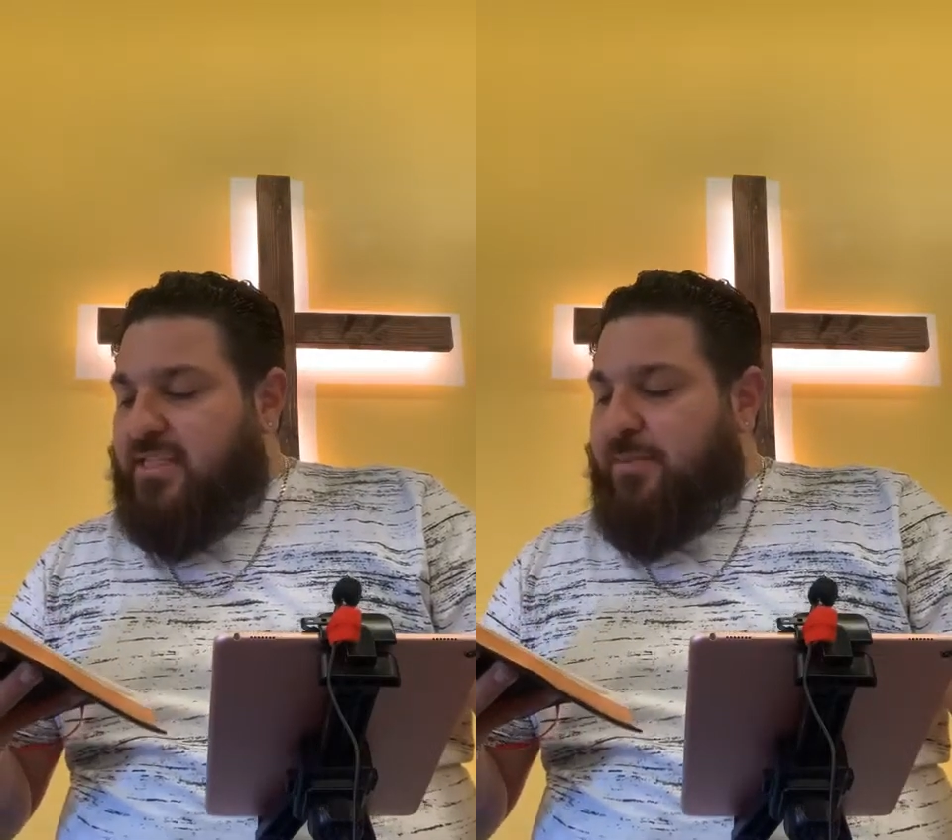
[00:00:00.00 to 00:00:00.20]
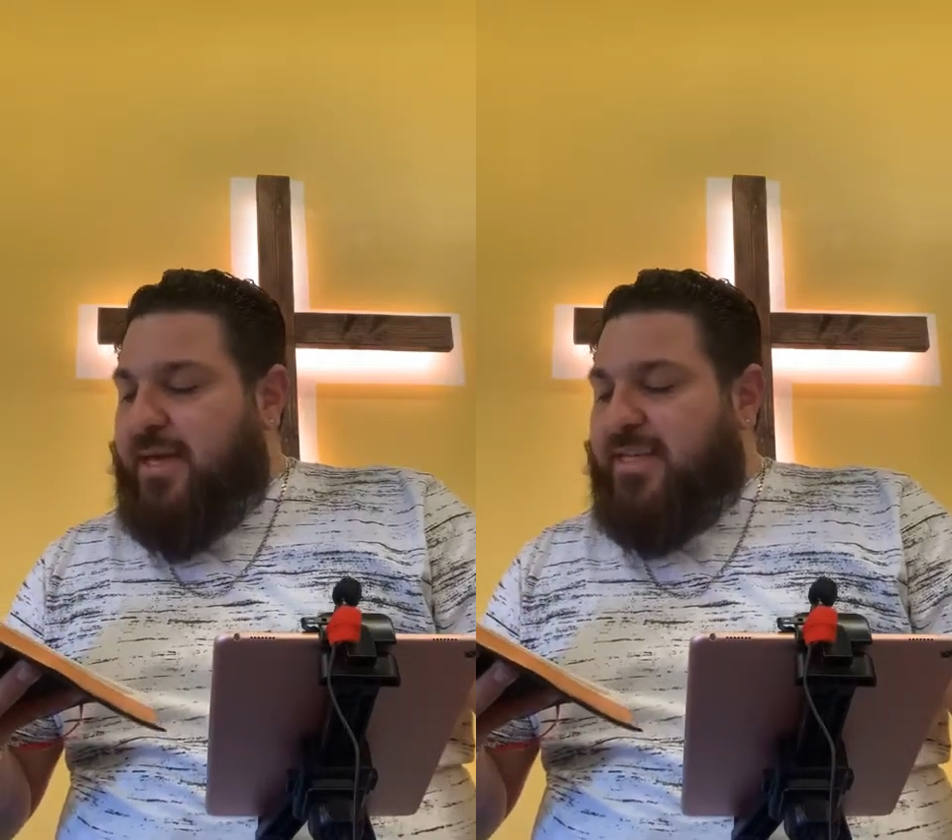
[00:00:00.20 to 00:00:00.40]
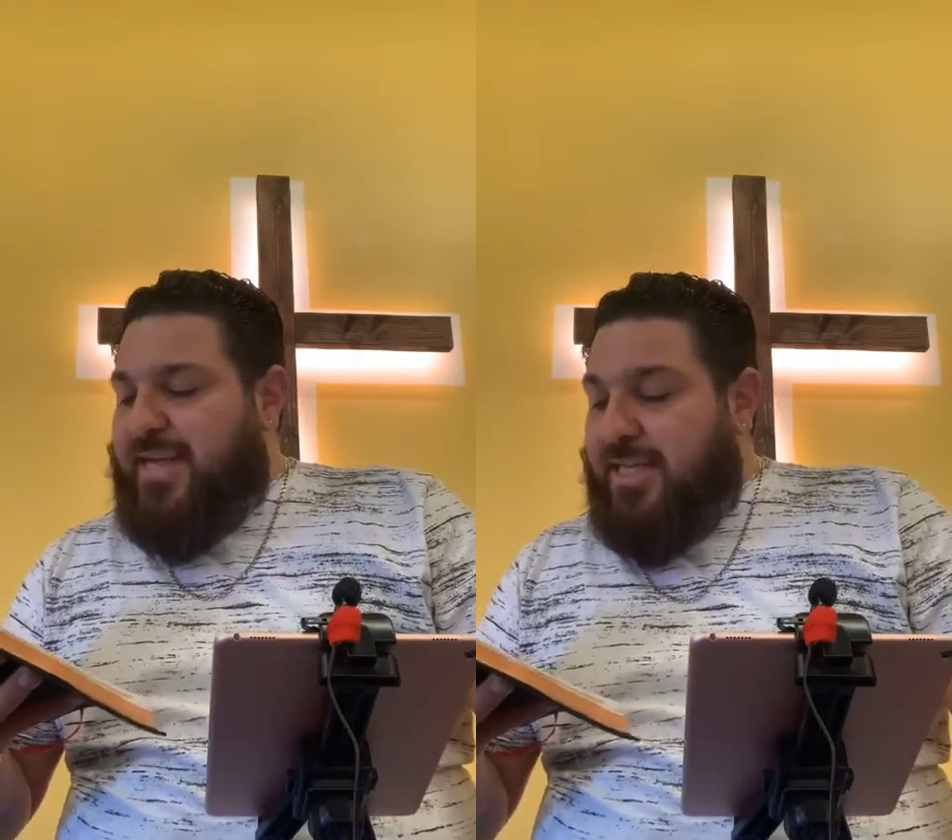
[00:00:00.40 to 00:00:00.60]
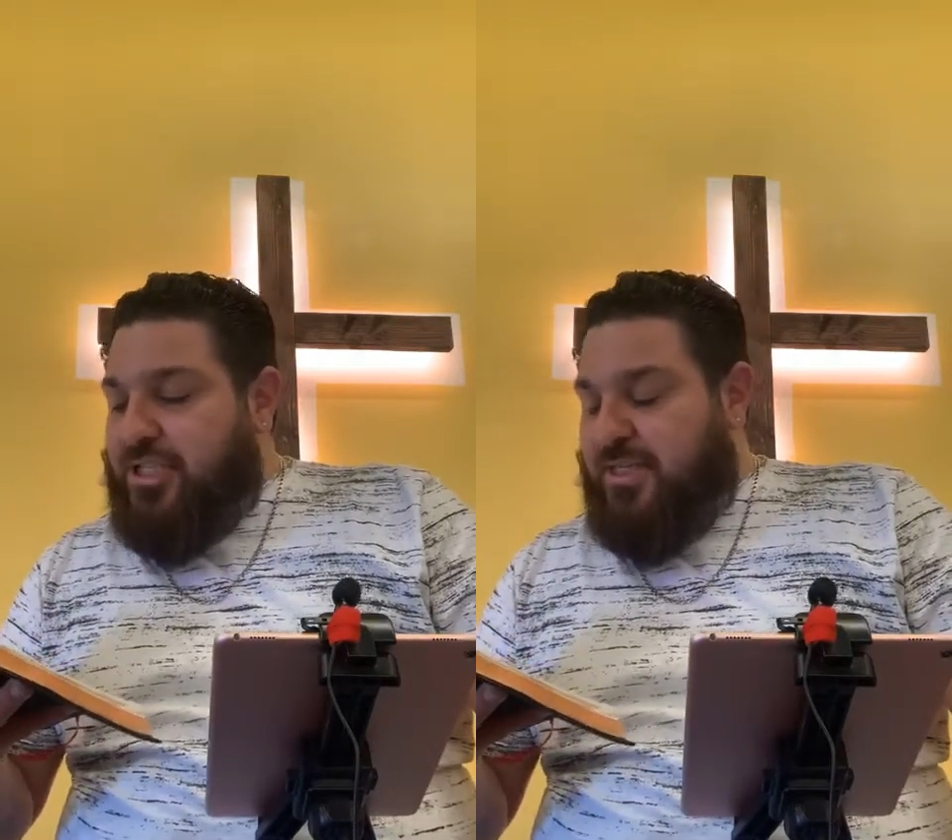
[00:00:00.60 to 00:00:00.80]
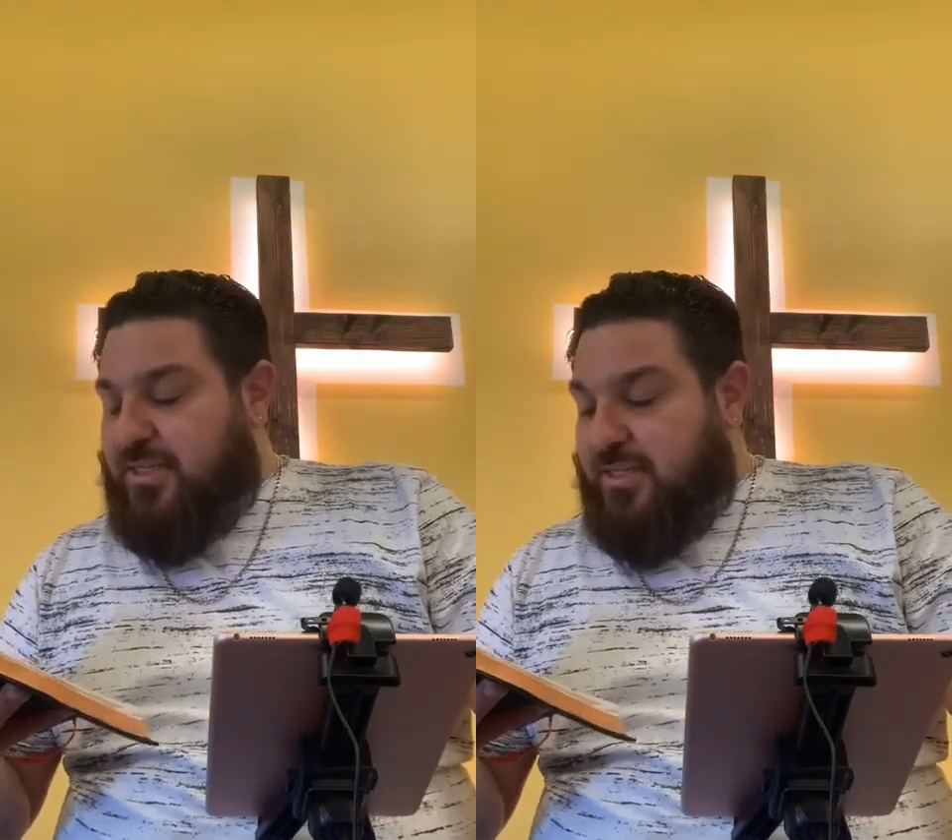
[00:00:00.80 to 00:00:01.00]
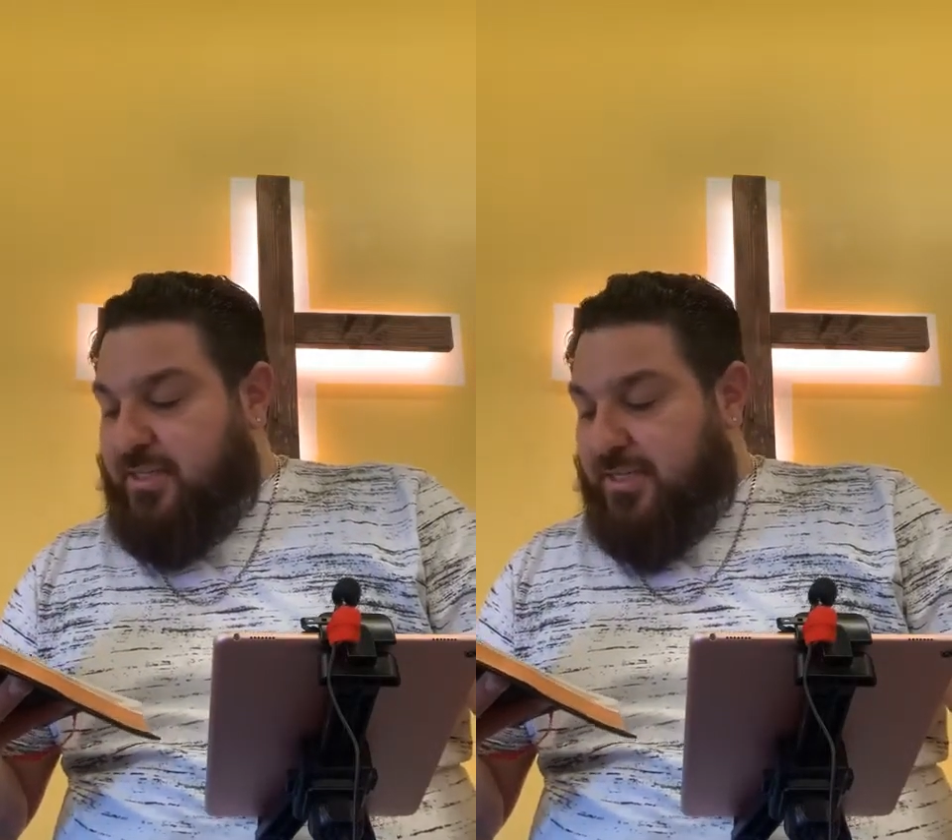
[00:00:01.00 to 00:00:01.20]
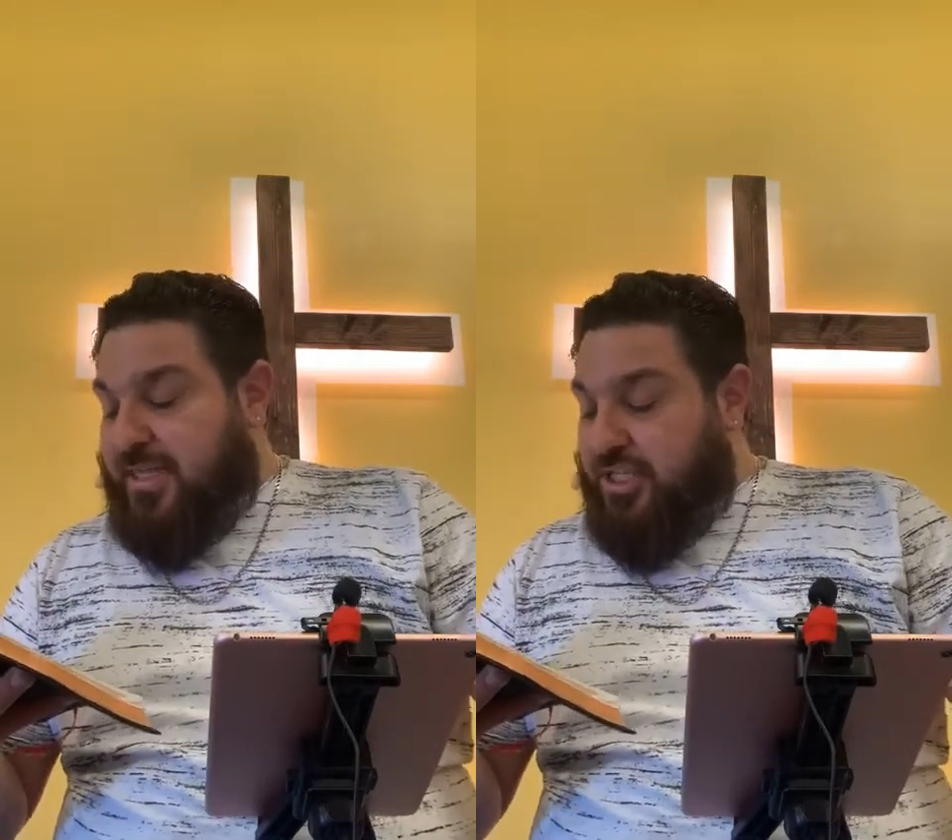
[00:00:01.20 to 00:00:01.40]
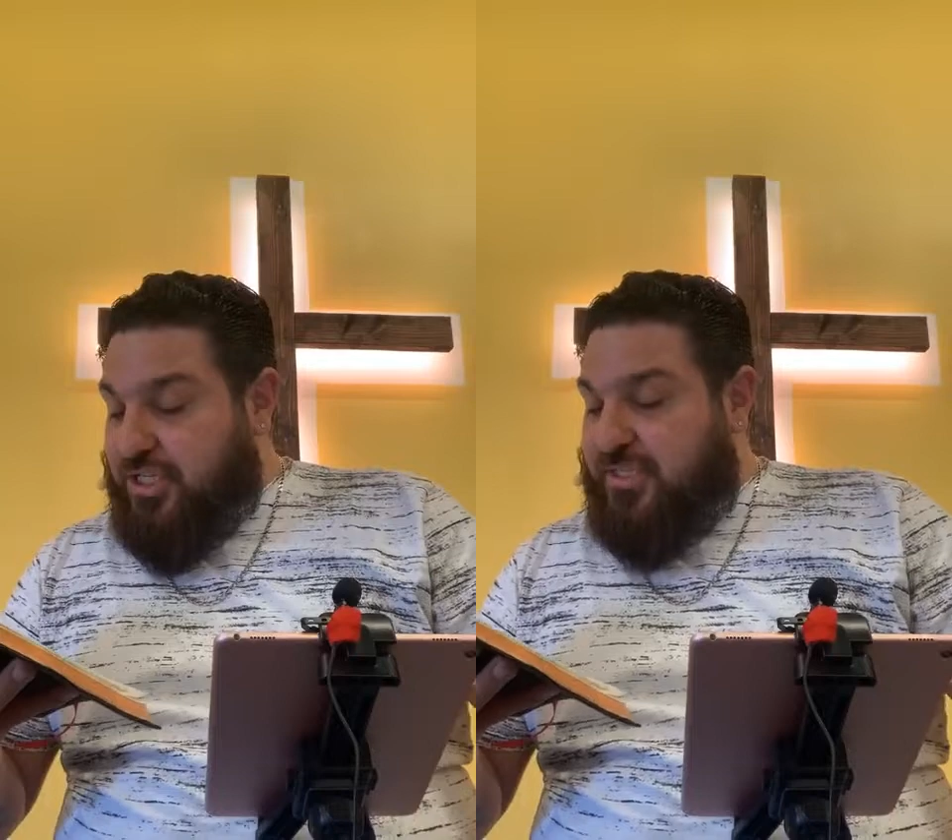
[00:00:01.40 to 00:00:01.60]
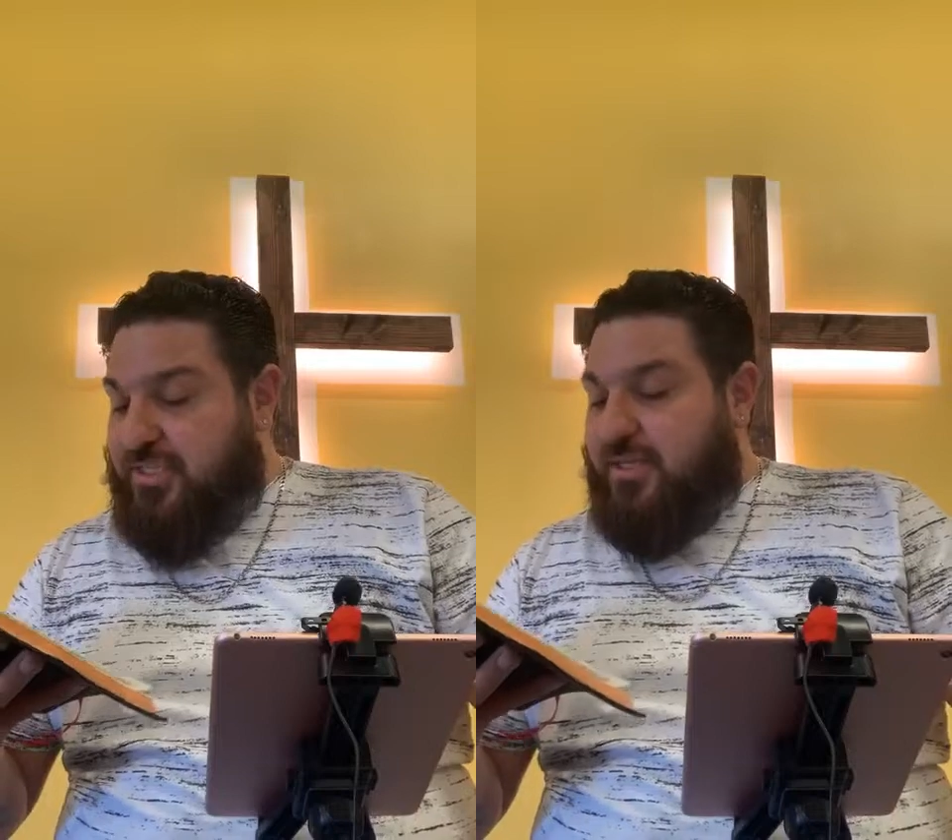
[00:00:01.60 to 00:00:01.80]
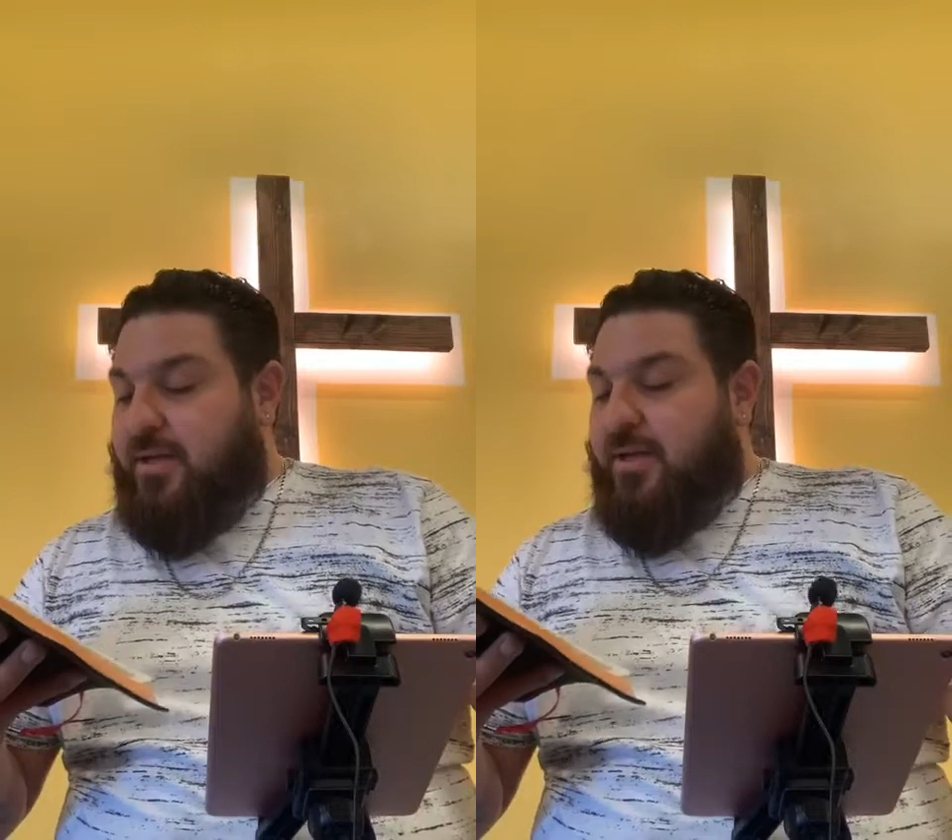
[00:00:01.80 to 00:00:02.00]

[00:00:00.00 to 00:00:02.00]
be contentious,